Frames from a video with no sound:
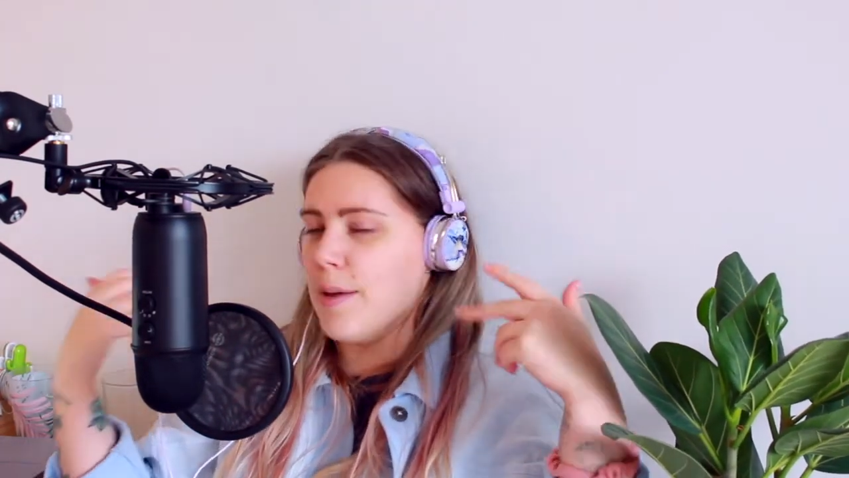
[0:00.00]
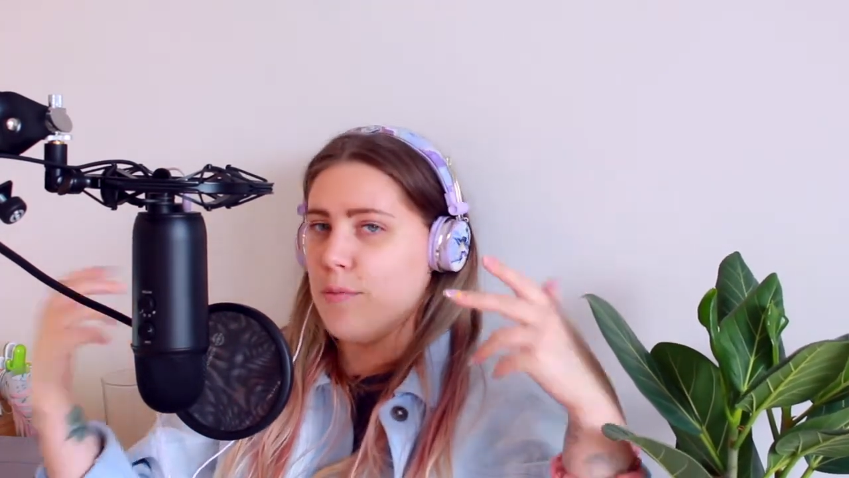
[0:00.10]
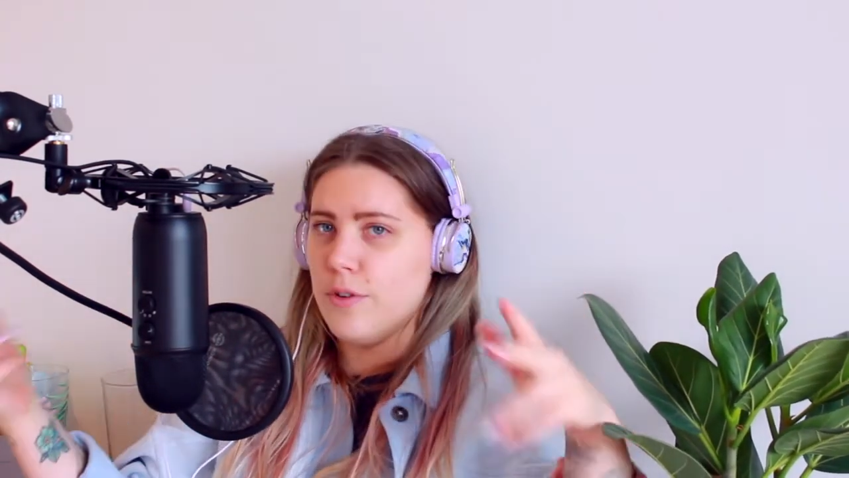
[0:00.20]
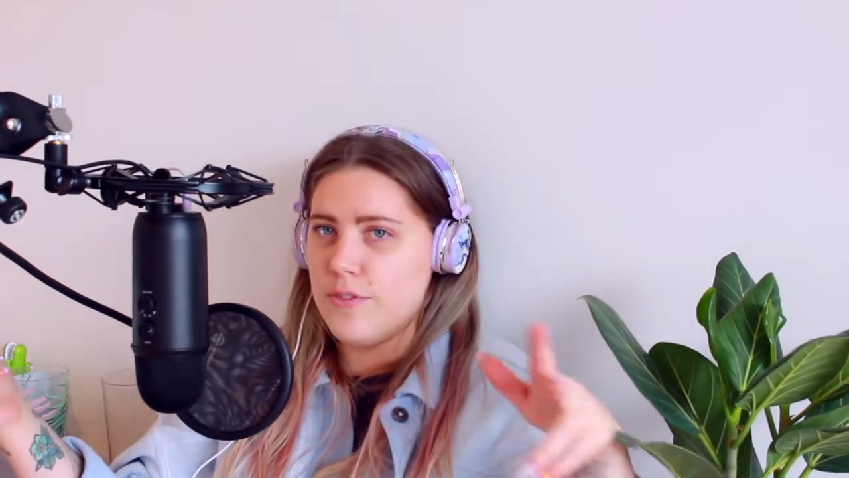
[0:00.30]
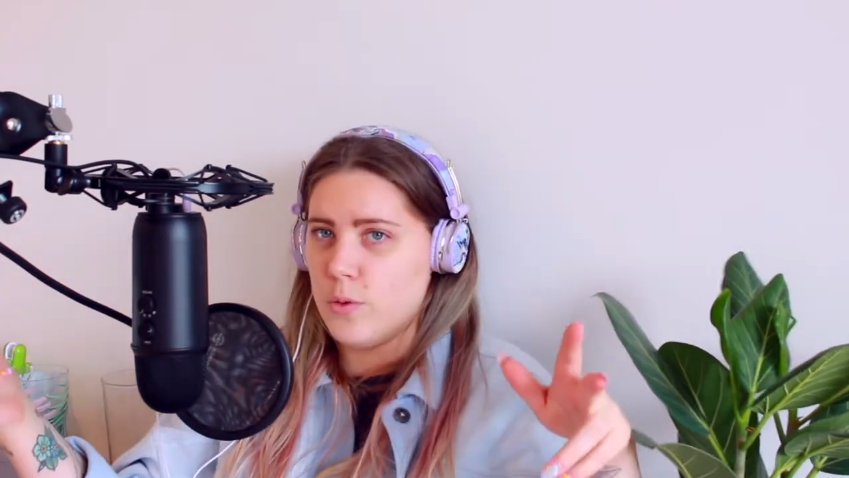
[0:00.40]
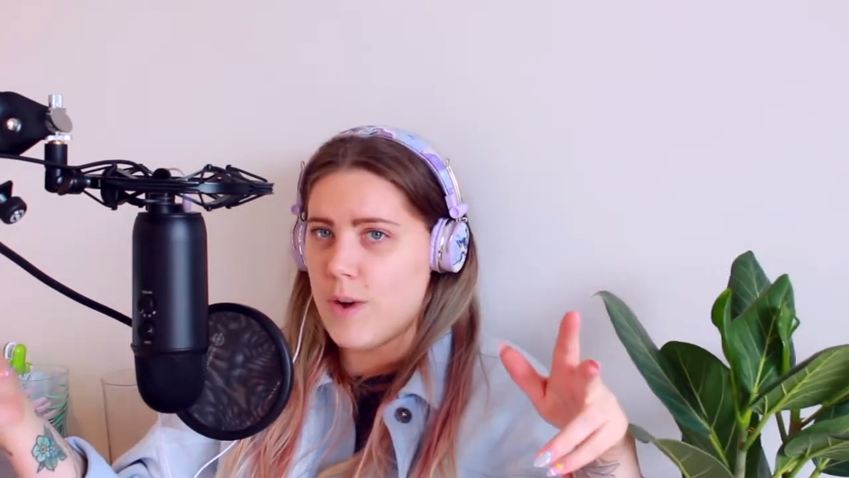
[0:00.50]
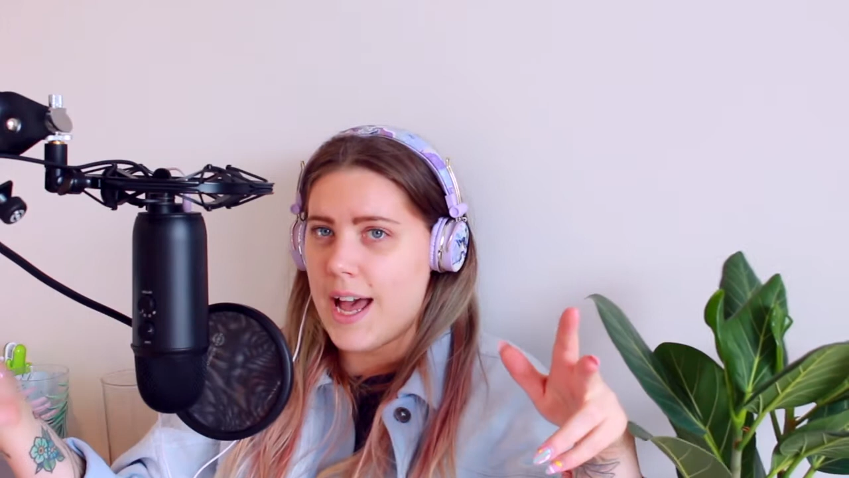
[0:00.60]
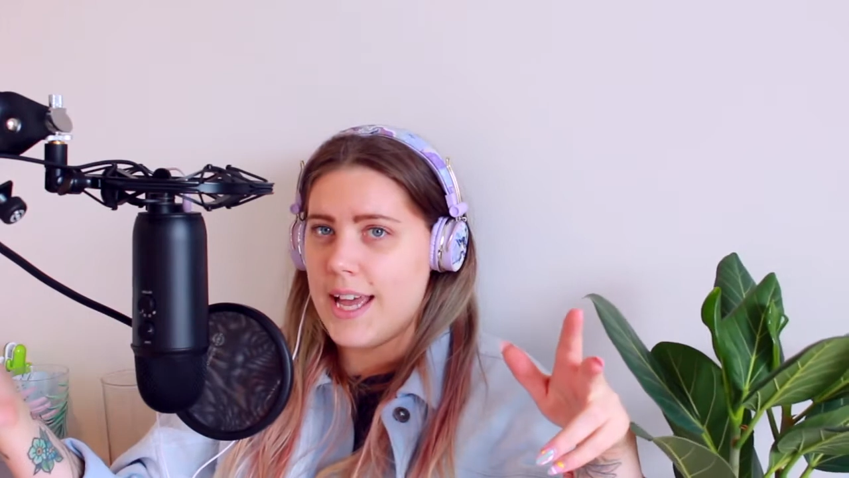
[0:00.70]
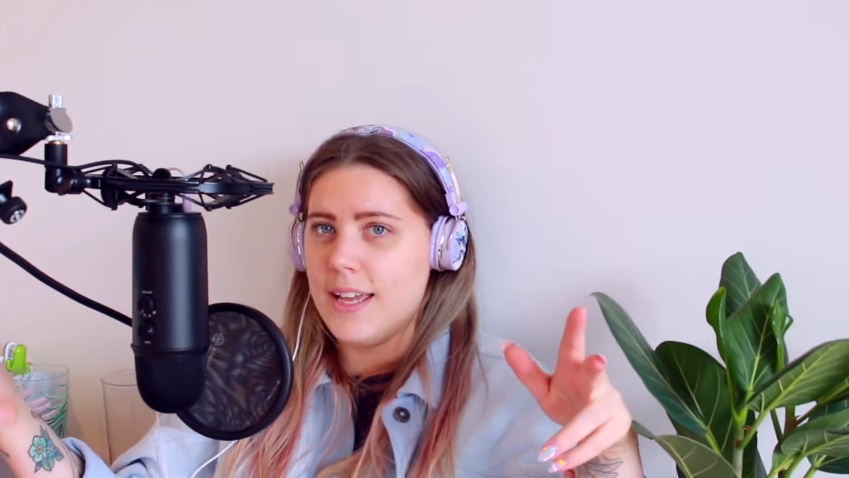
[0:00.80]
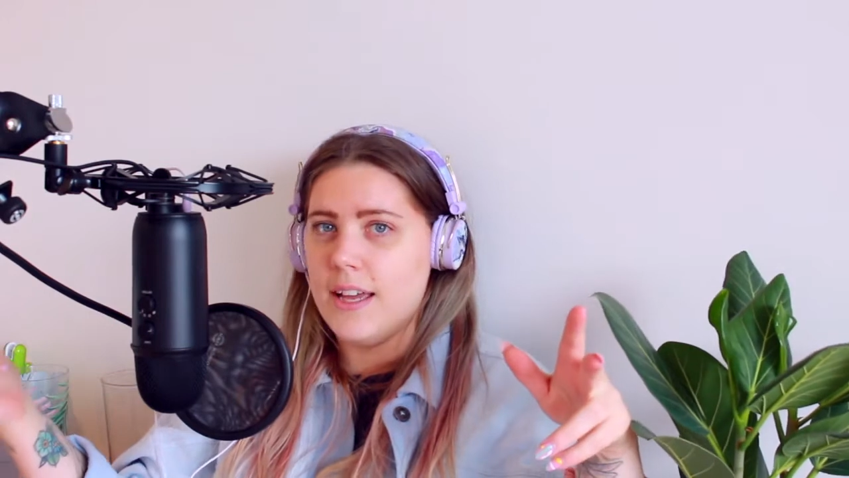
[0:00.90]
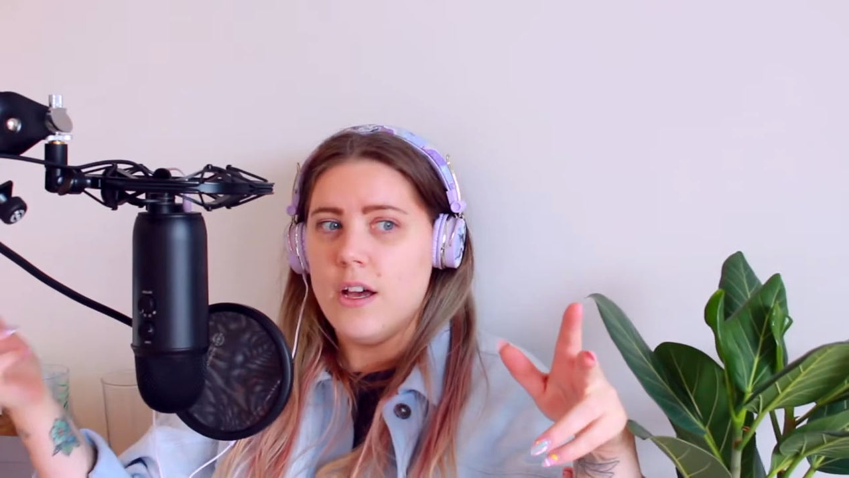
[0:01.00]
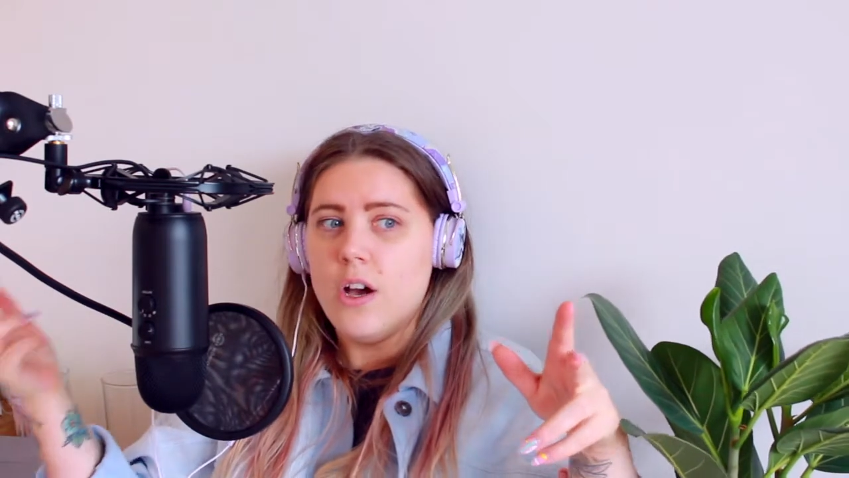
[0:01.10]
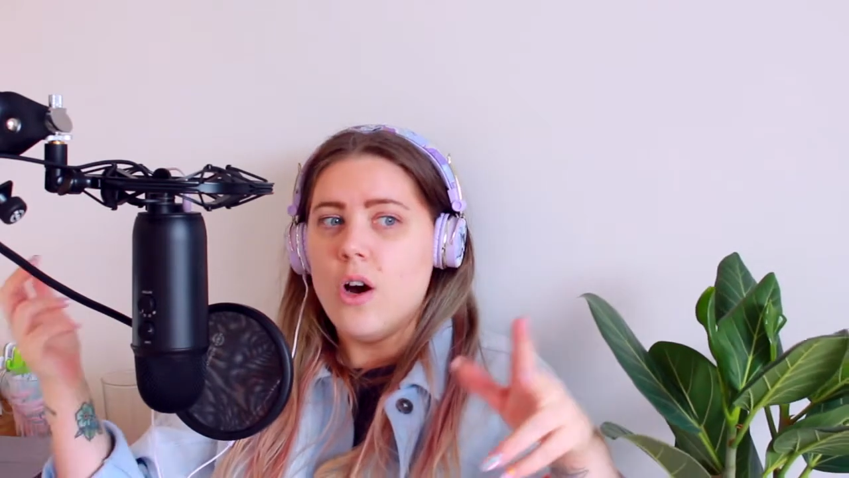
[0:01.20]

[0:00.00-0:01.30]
and I moved away.